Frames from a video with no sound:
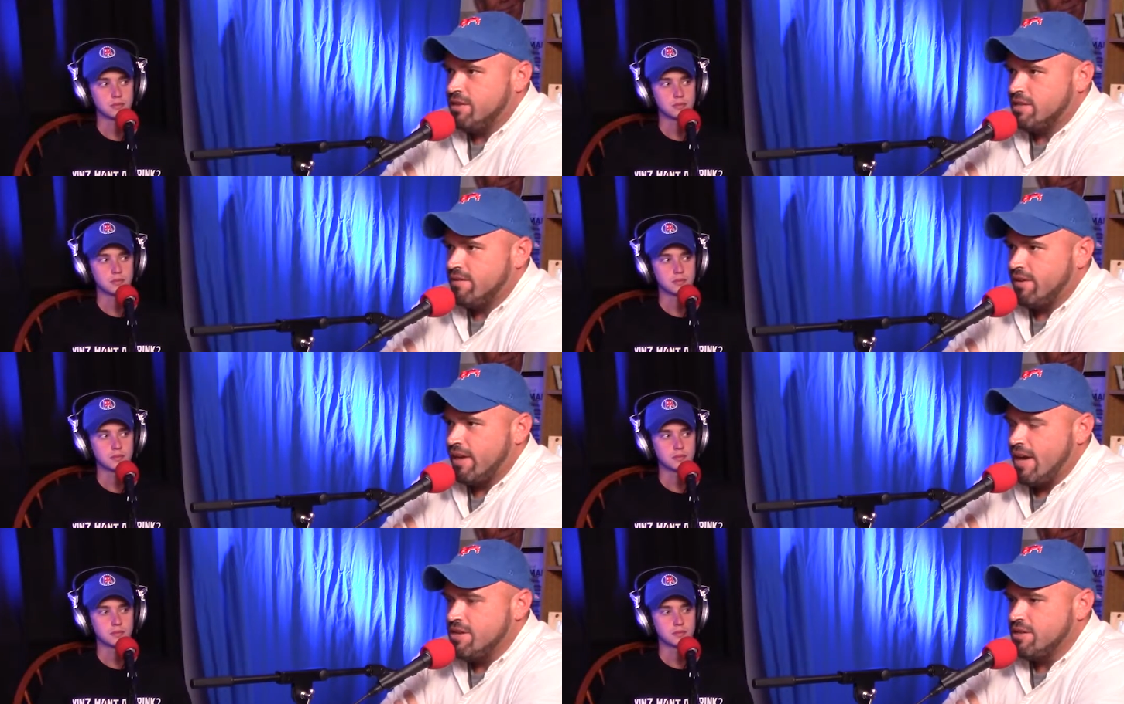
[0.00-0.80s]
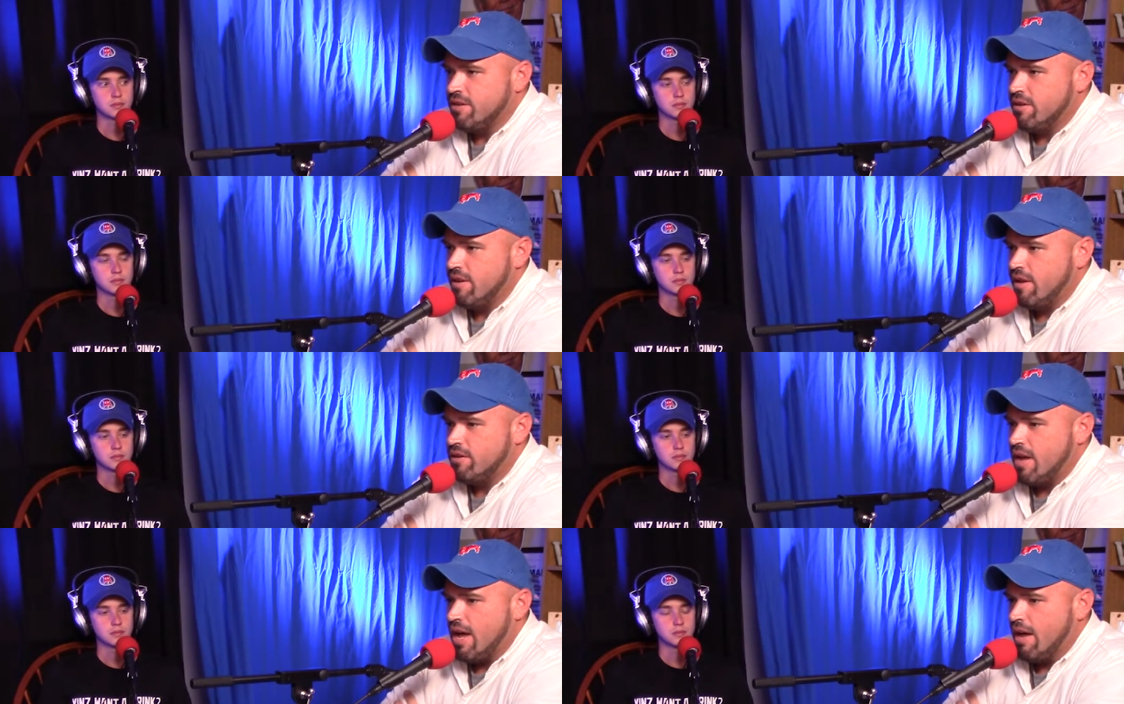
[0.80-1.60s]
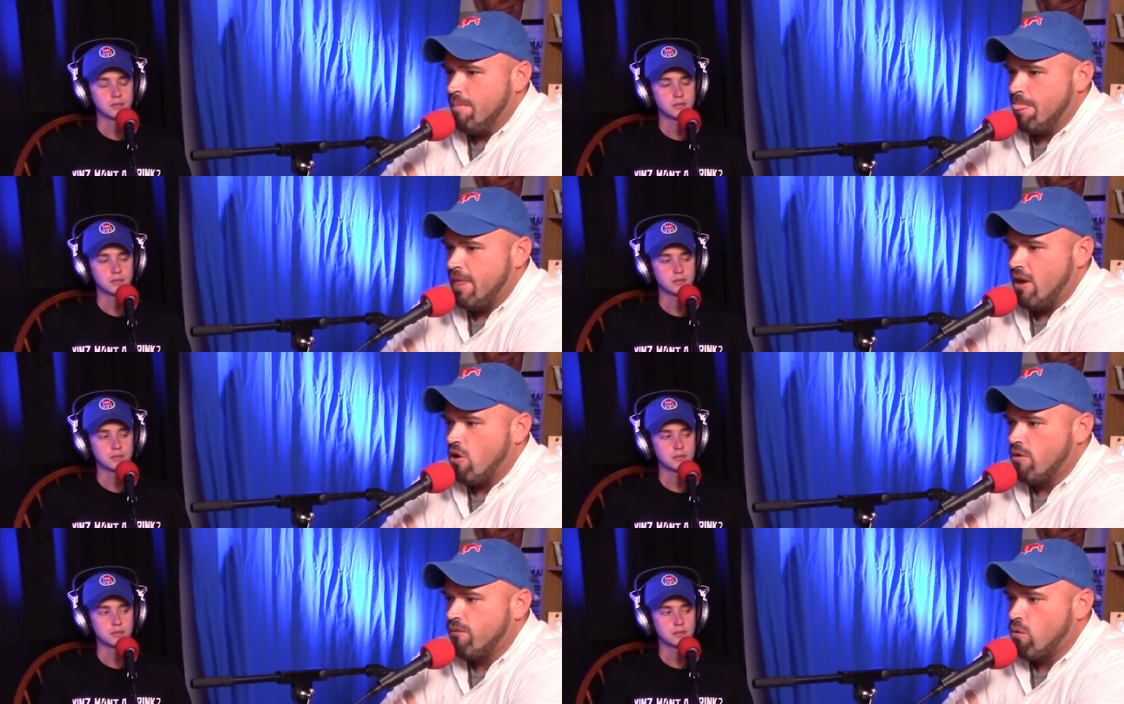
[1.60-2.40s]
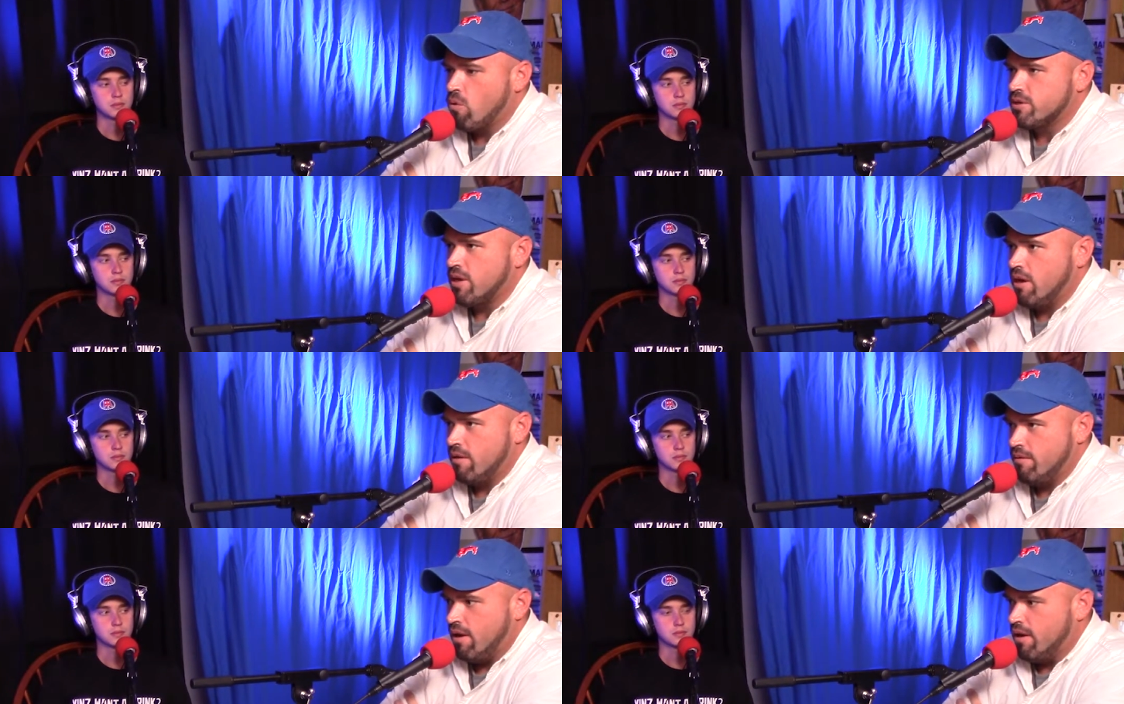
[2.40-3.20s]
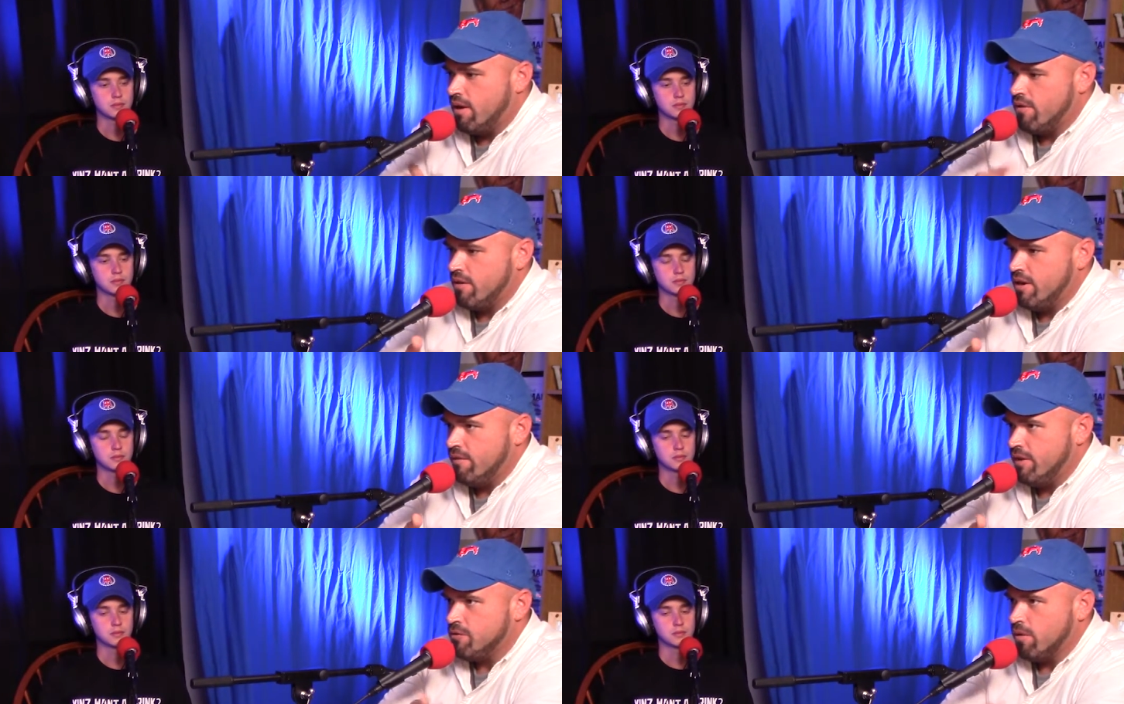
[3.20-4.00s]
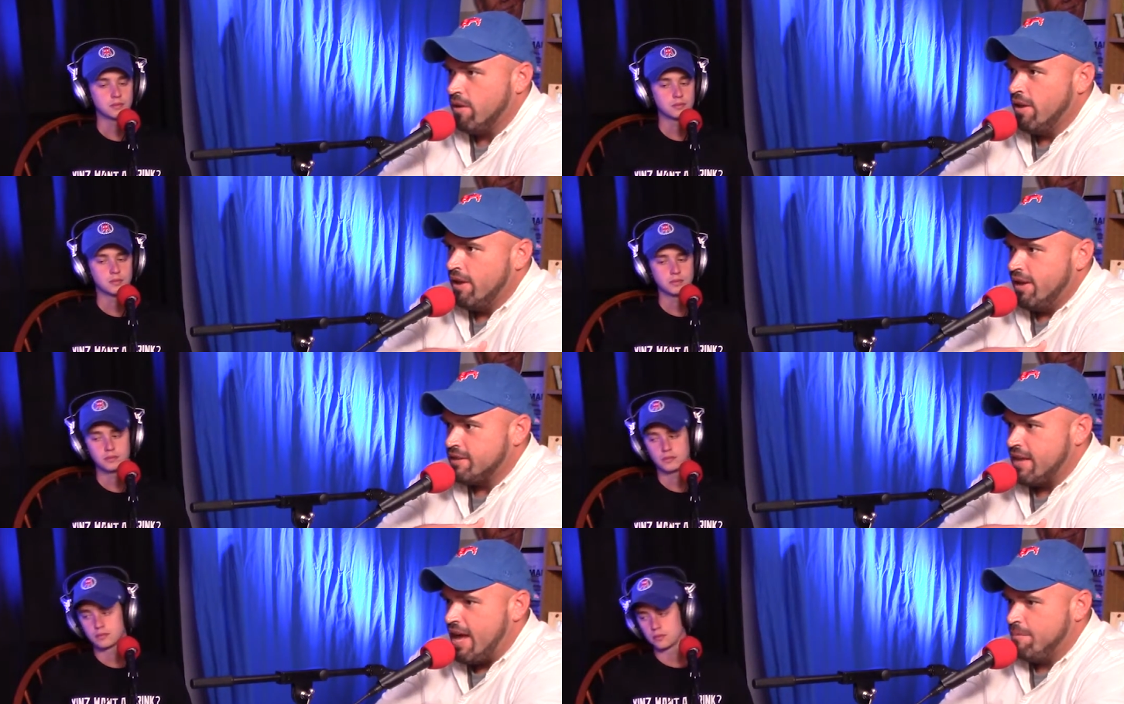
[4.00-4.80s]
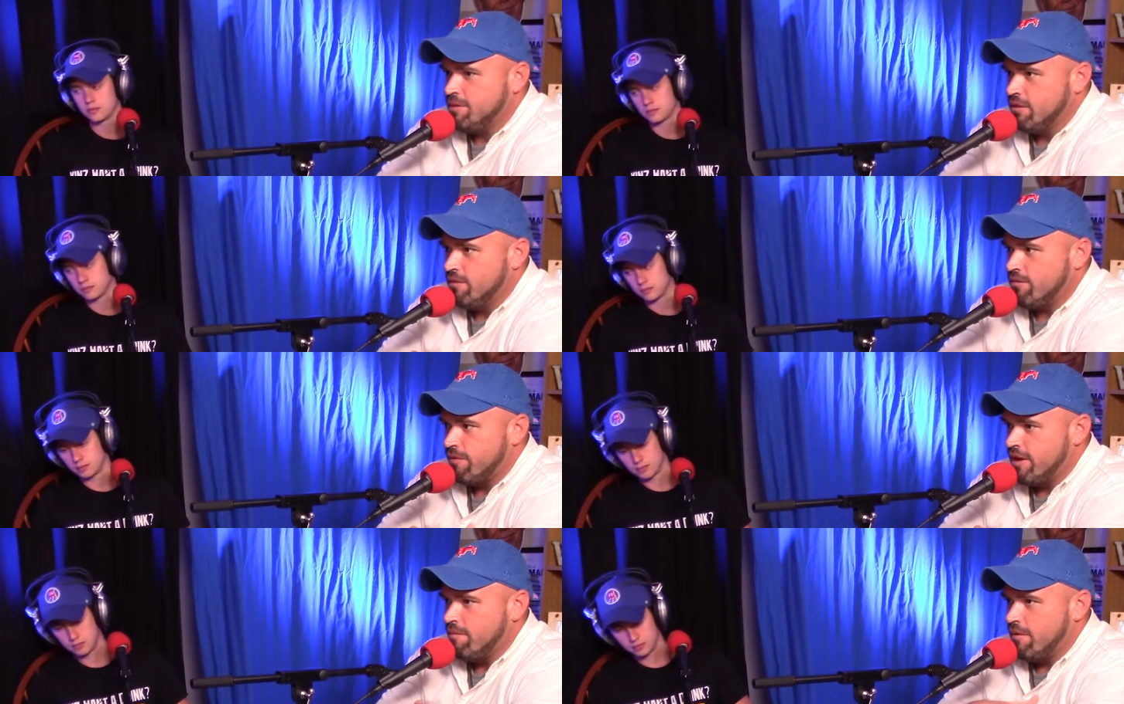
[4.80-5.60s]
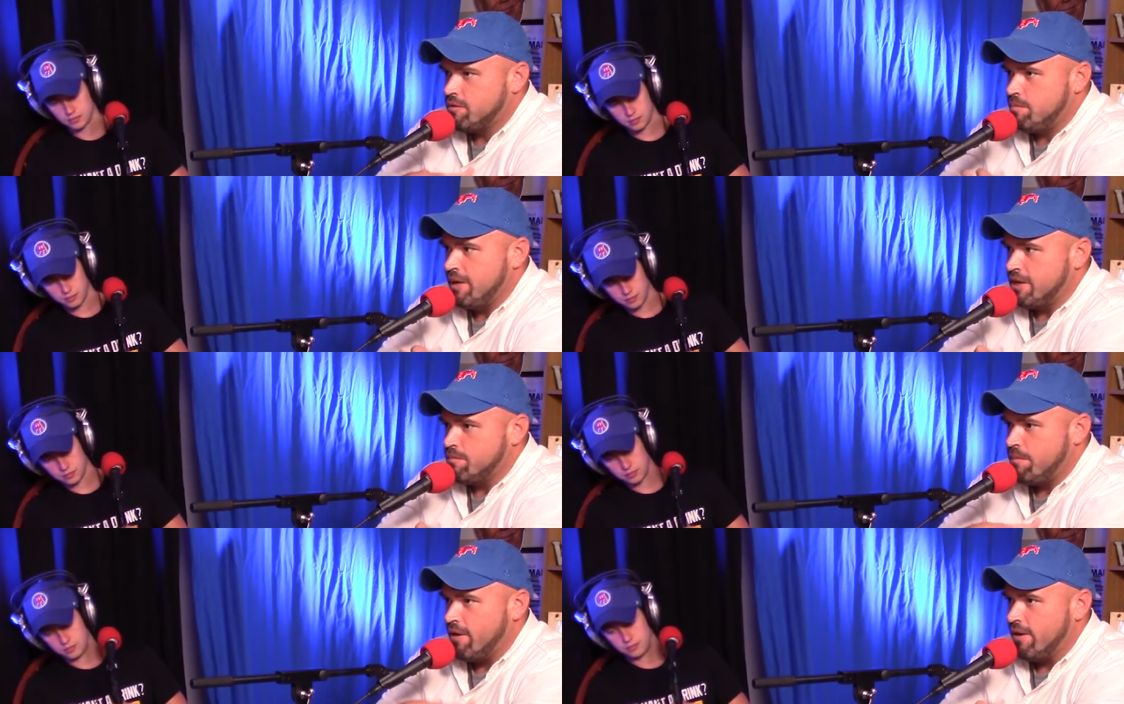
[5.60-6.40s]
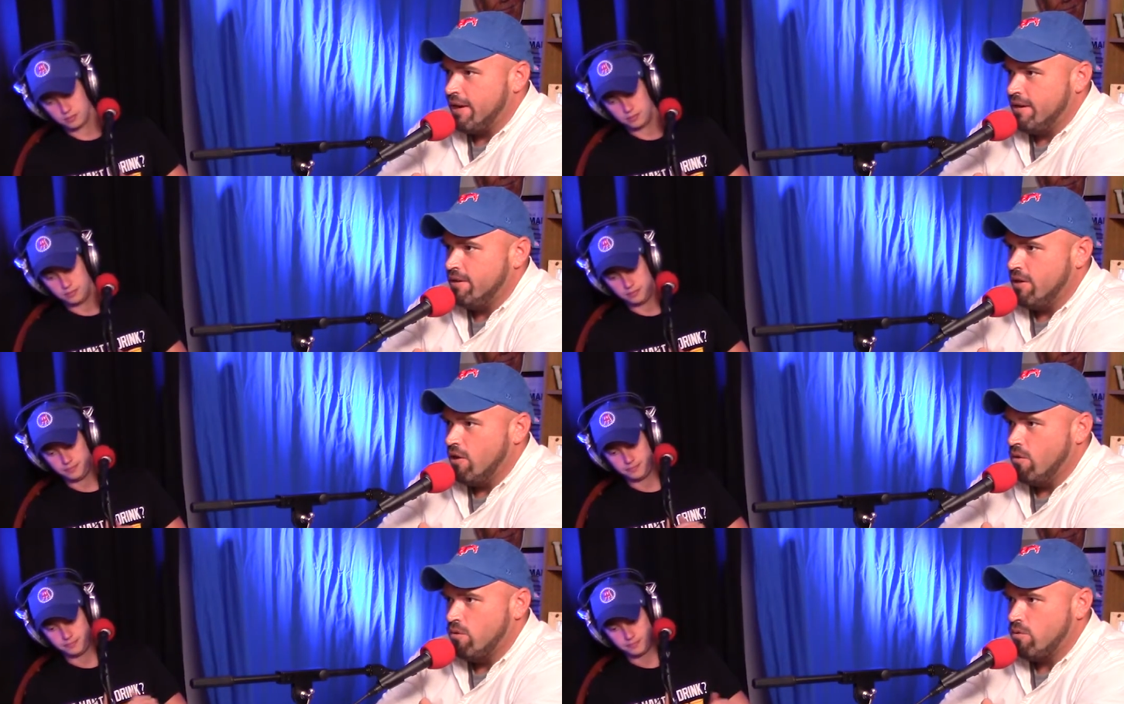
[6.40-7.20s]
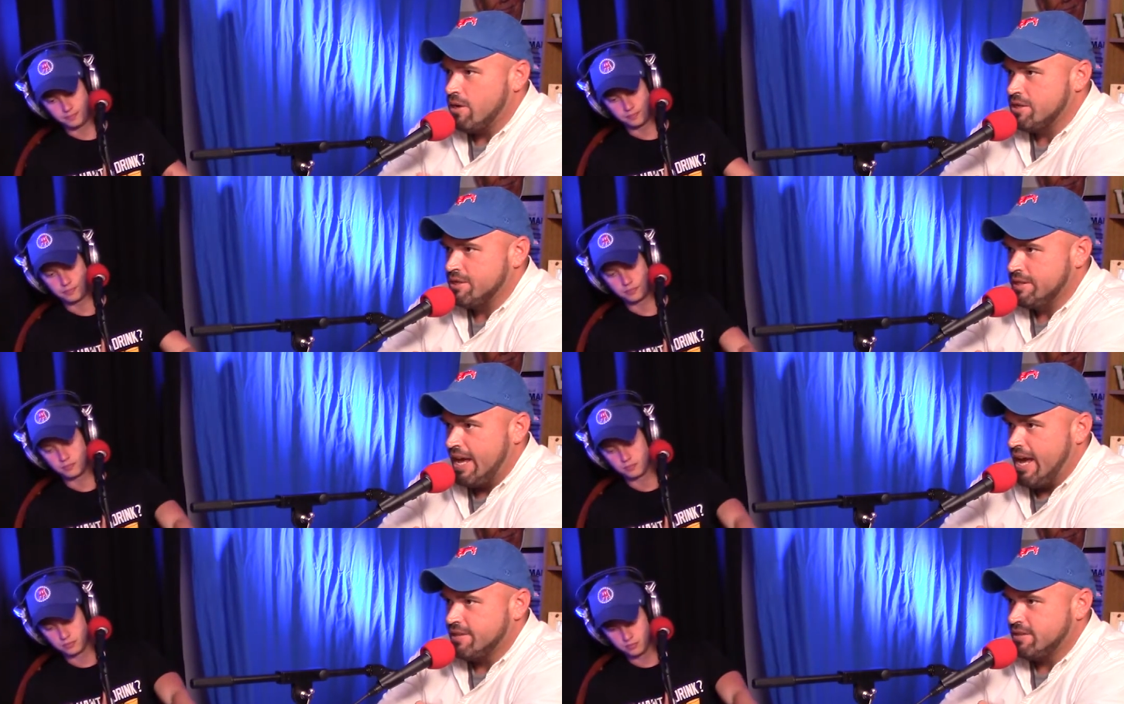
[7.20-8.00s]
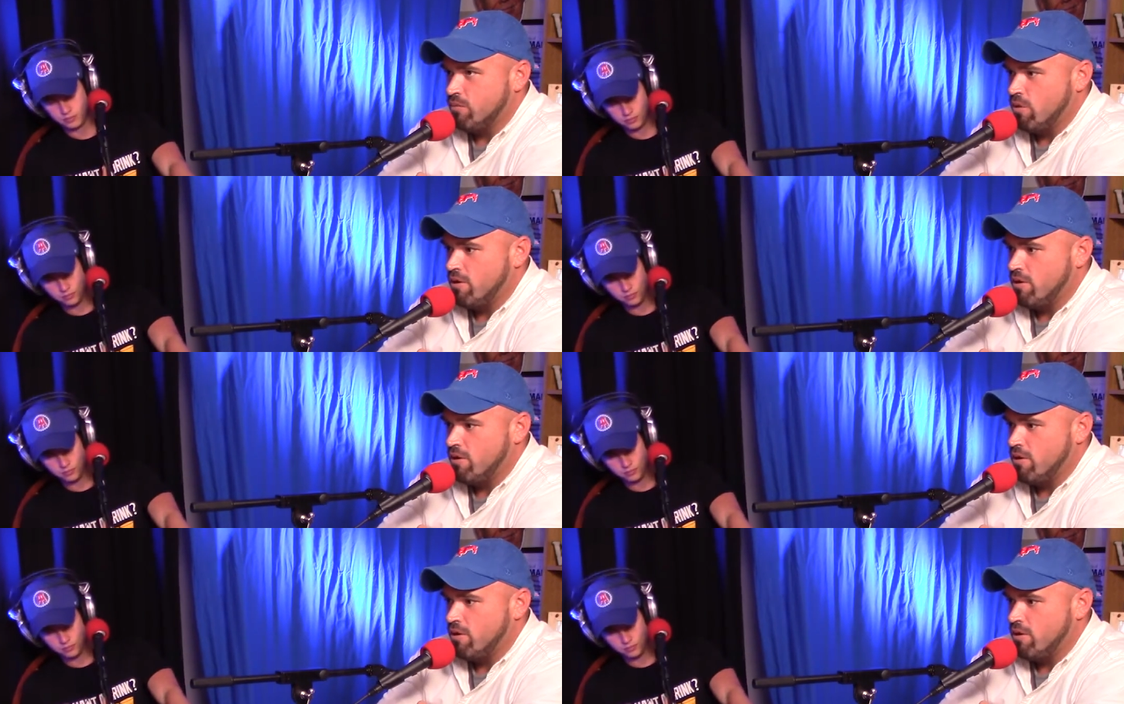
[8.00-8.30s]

Speaker 1: justification, um, they aren't force on a, on another individual. It's absolute freedom of speech. Period. No questions asked. Right.